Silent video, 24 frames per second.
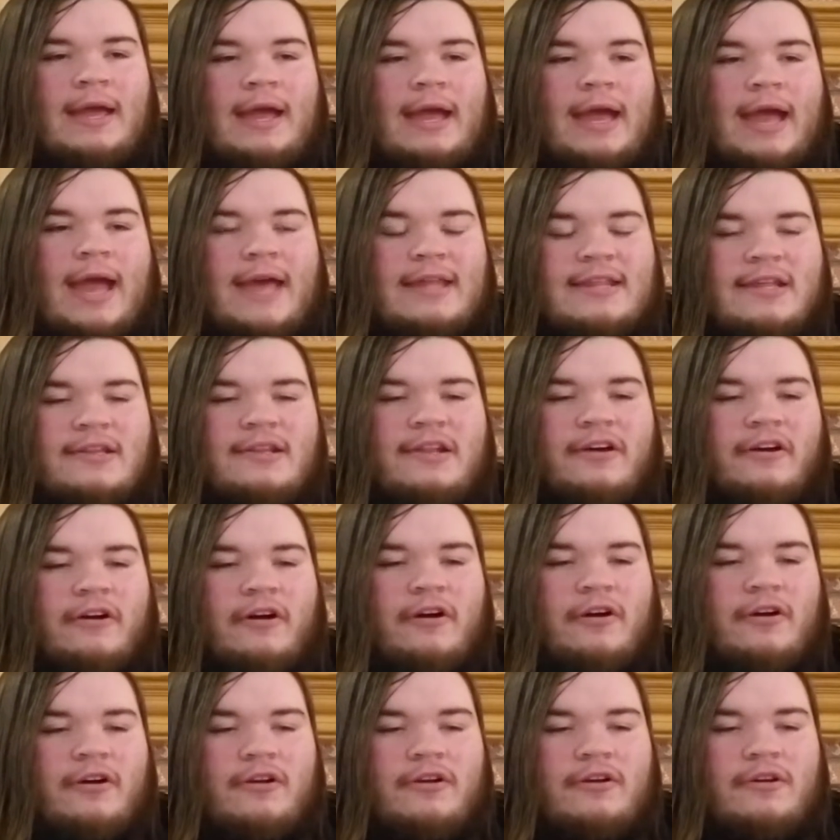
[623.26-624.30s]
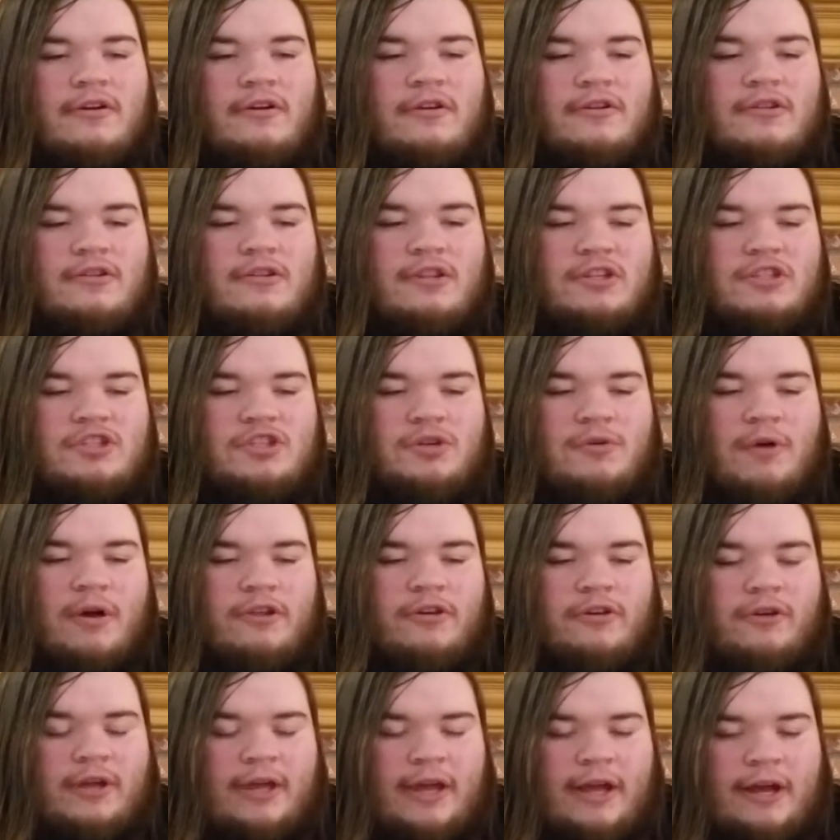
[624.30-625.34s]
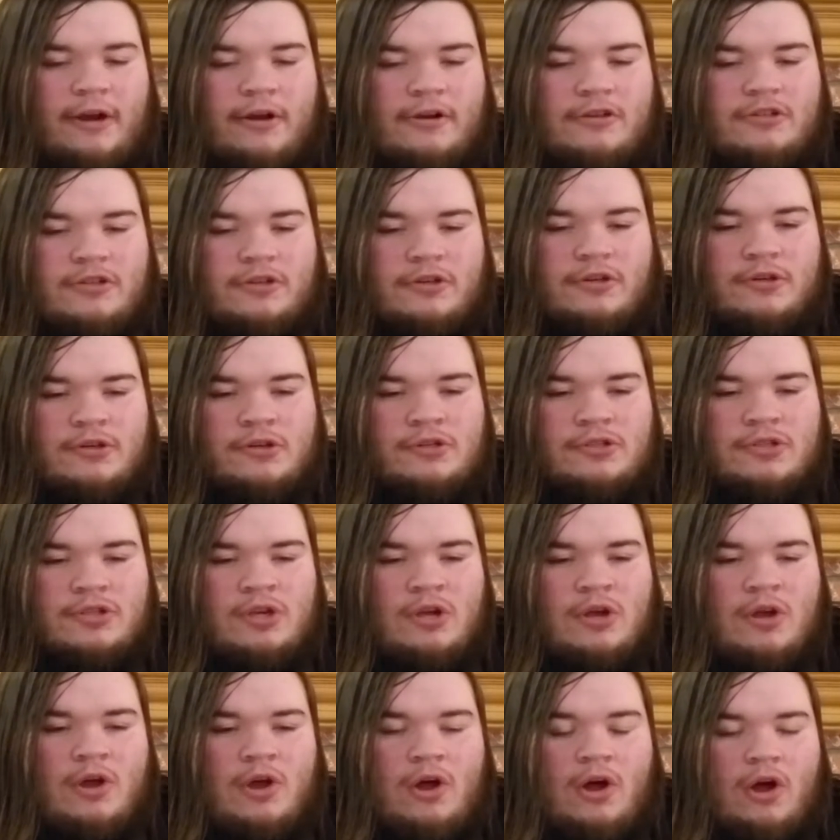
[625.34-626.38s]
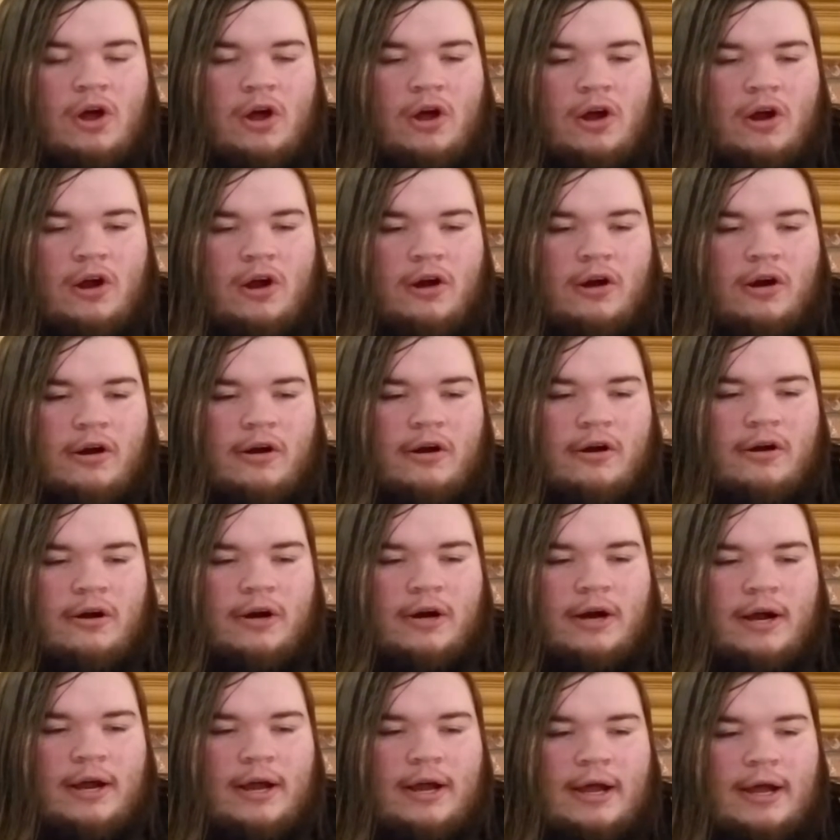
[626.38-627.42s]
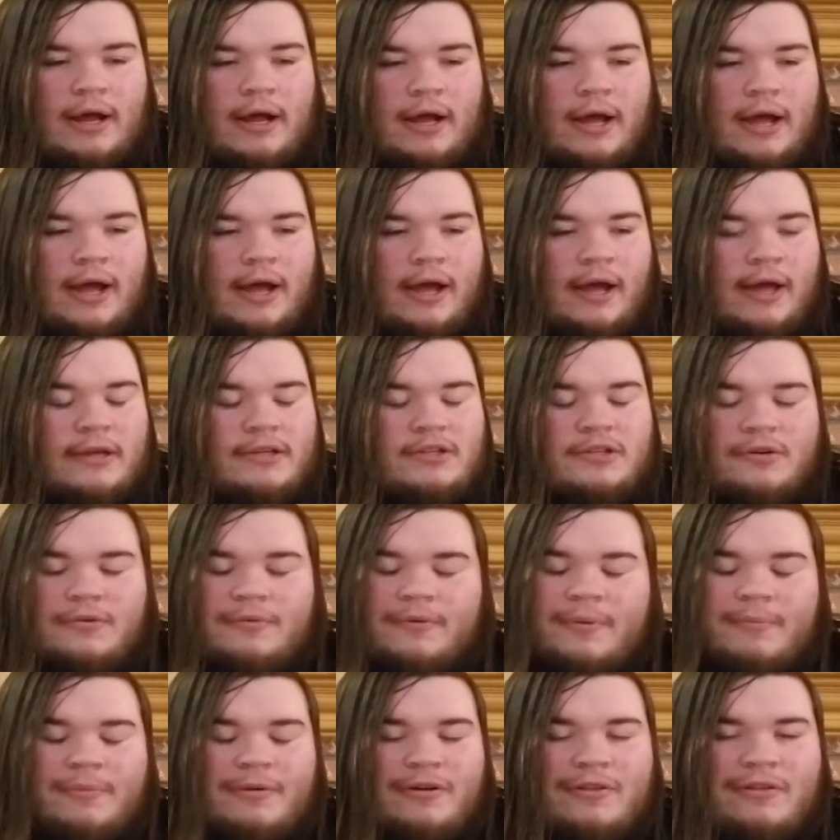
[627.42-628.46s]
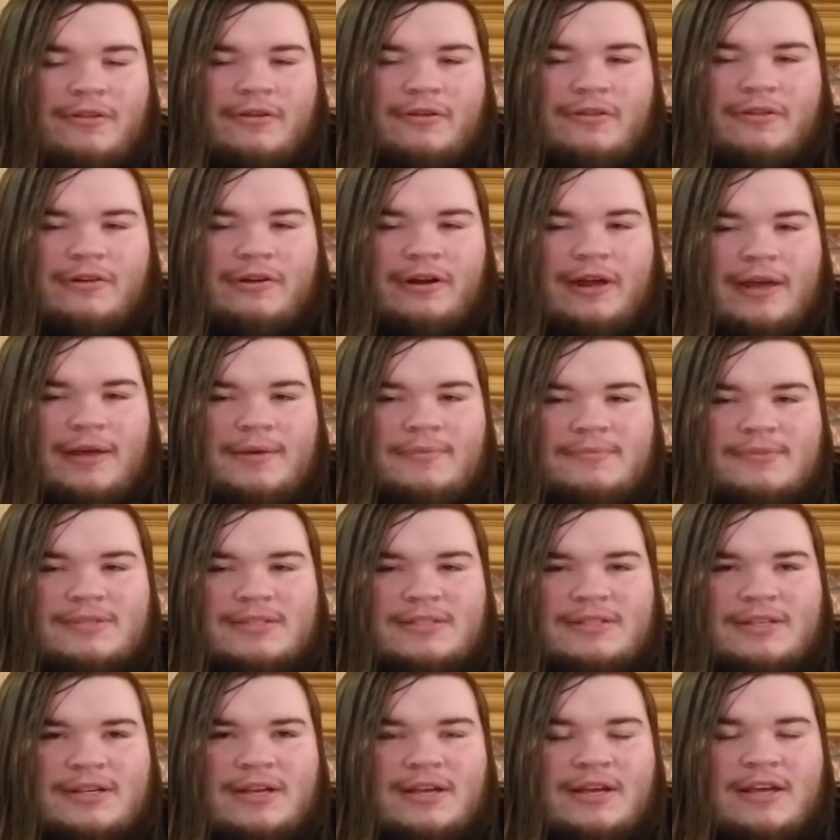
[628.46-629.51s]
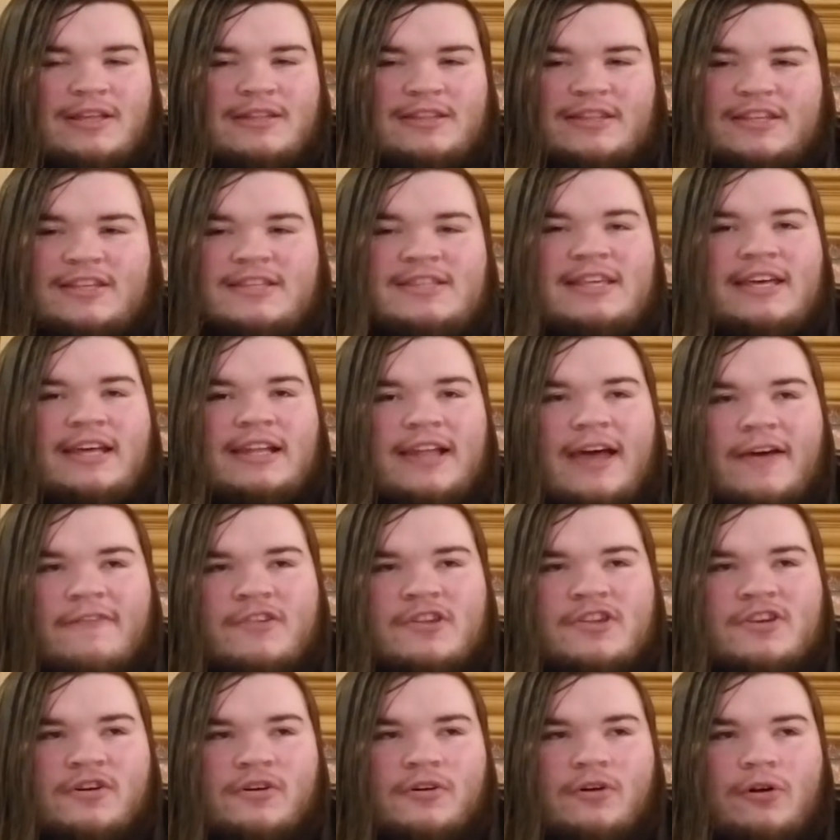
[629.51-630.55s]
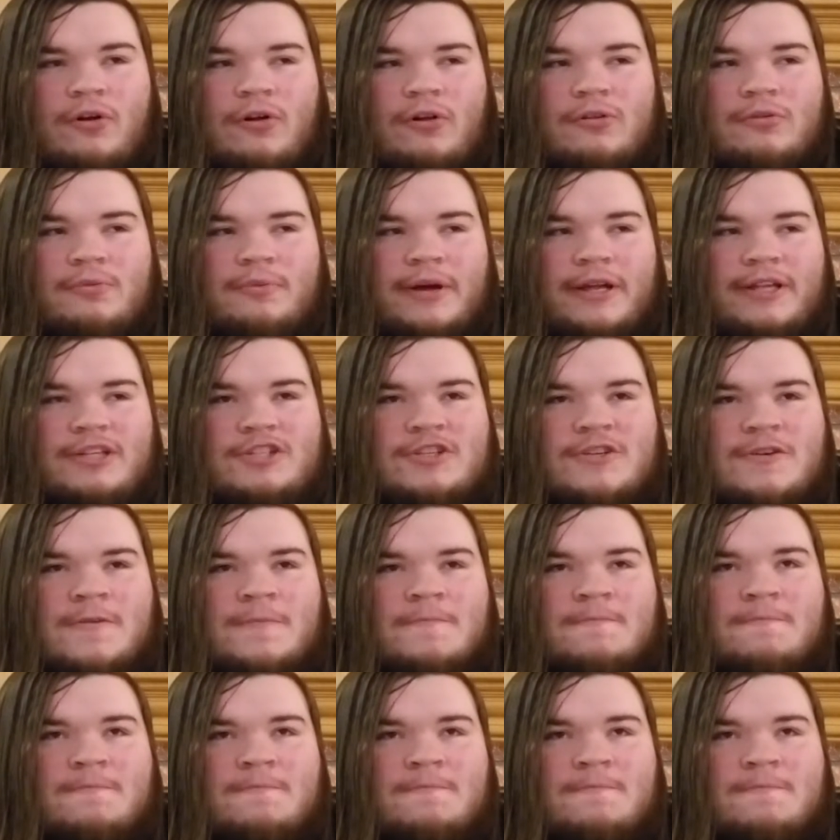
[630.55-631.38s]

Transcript: And then there are the two other characters are, I don't remember either of their names. The 11-year-old, which,